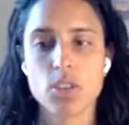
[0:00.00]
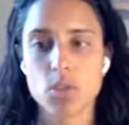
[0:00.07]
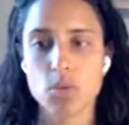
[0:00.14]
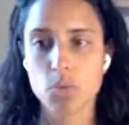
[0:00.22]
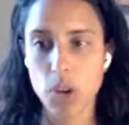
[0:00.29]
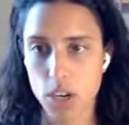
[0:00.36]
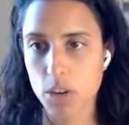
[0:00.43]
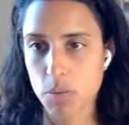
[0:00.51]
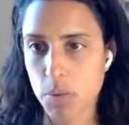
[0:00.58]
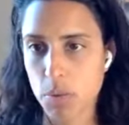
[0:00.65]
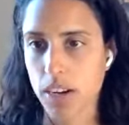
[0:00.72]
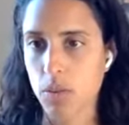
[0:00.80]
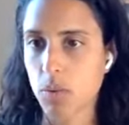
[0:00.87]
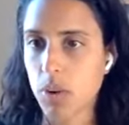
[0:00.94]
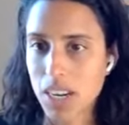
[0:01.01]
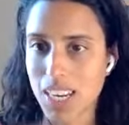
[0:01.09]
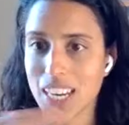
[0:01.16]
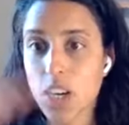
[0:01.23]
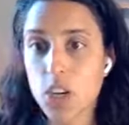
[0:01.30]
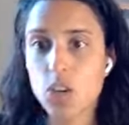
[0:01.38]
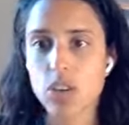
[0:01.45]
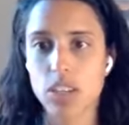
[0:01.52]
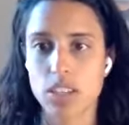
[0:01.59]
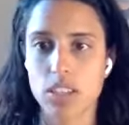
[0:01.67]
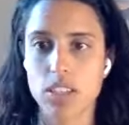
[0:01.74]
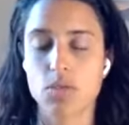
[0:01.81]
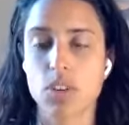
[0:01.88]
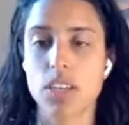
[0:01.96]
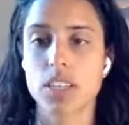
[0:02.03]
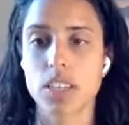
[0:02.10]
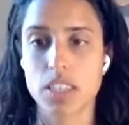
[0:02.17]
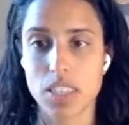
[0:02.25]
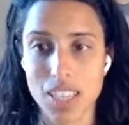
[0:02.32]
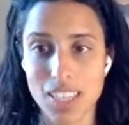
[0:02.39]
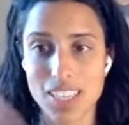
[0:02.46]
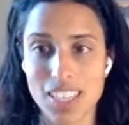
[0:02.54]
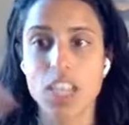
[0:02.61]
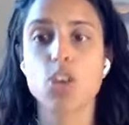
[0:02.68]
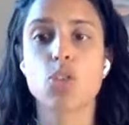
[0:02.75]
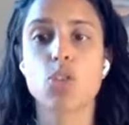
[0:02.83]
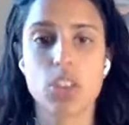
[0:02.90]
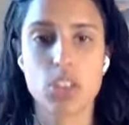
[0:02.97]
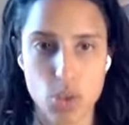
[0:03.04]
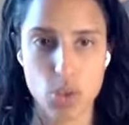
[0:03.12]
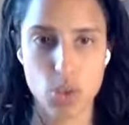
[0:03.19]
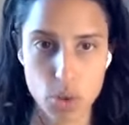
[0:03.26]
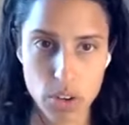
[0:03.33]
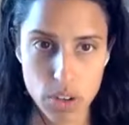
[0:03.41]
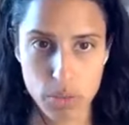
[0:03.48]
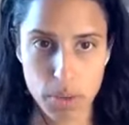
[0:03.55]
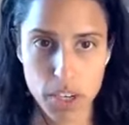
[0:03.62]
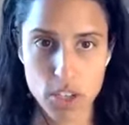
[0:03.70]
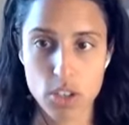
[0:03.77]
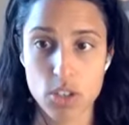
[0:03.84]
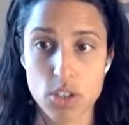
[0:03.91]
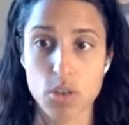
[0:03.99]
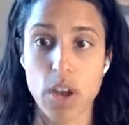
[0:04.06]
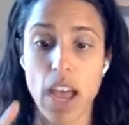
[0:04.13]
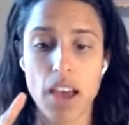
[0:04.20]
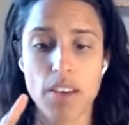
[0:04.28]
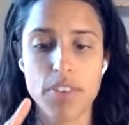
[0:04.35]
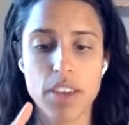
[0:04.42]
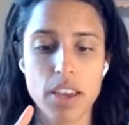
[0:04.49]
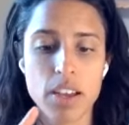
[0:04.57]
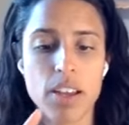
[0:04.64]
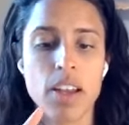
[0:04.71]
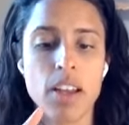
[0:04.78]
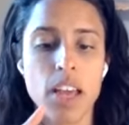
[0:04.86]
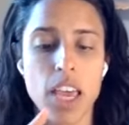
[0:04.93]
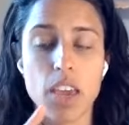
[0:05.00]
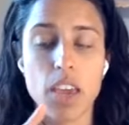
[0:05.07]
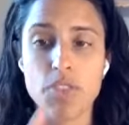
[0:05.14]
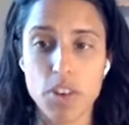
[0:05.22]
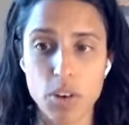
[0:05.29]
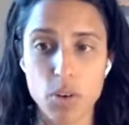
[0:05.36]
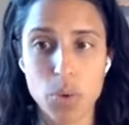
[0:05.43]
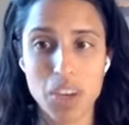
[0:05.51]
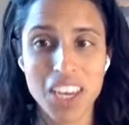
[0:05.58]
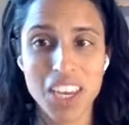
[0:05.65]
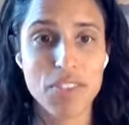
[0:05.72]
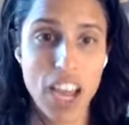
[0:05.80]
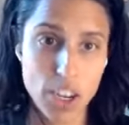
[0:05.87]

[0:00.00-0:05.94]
So when you're pregnant, what increases the risk is things that increase your inflammation. So having a very weak